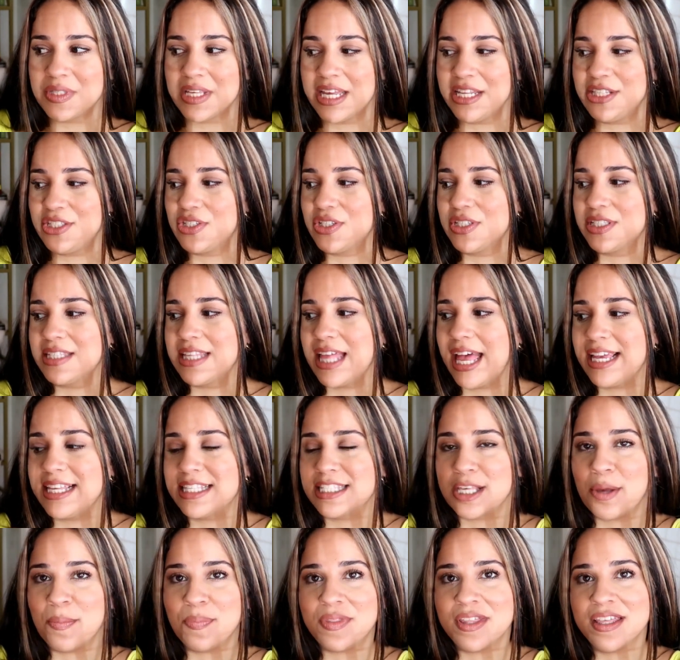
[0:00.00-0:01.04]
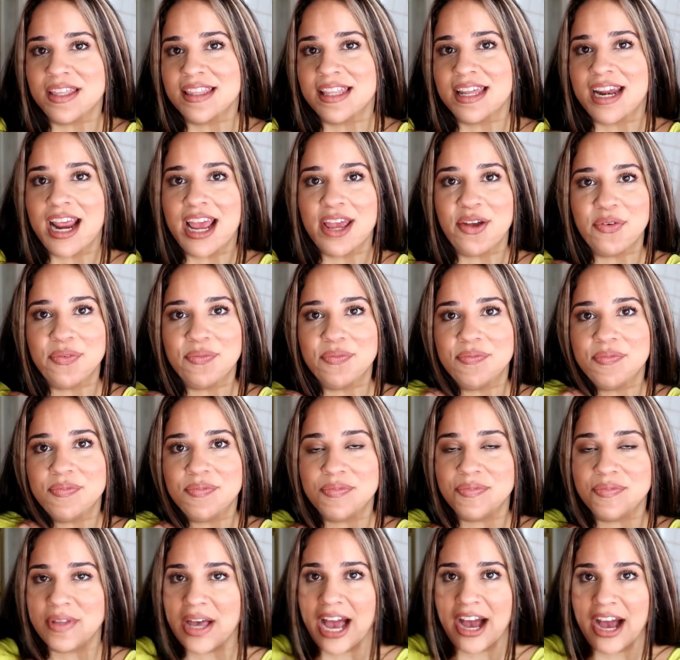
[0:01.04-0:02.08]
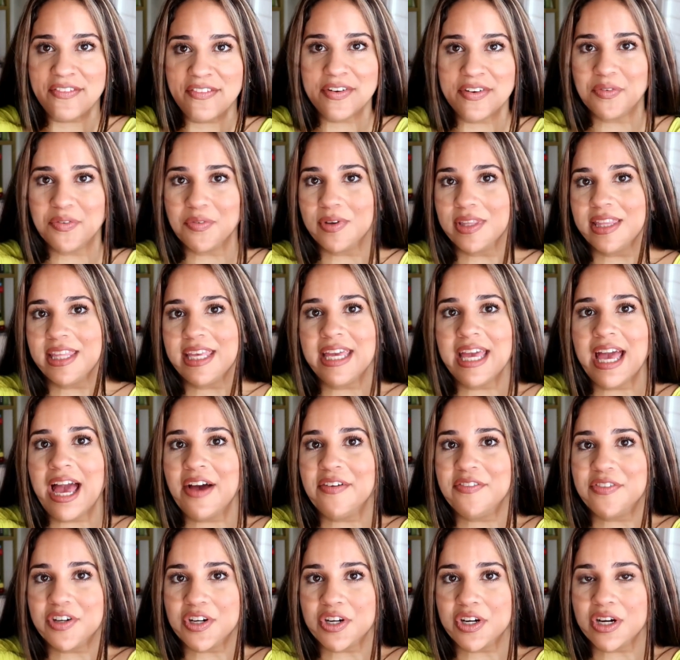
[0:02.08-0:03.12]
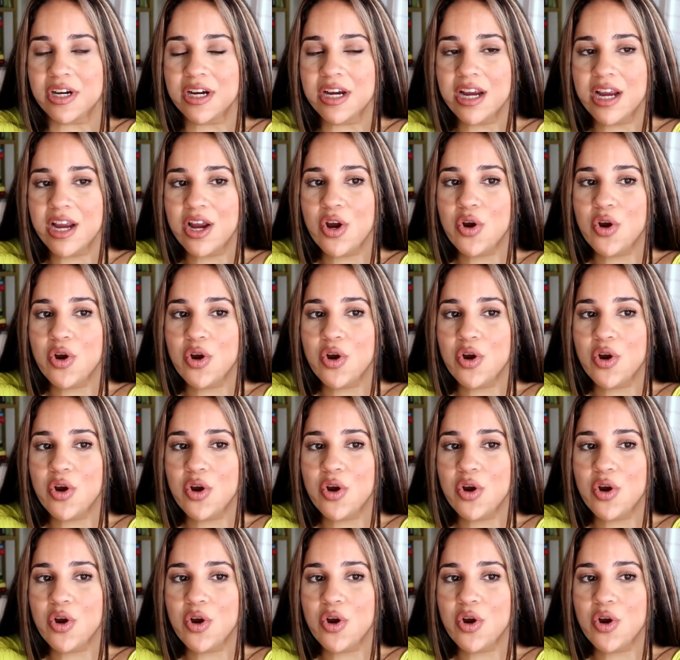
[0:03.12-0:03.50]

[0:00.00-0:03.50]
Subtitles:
it's just like something that I haven't really ever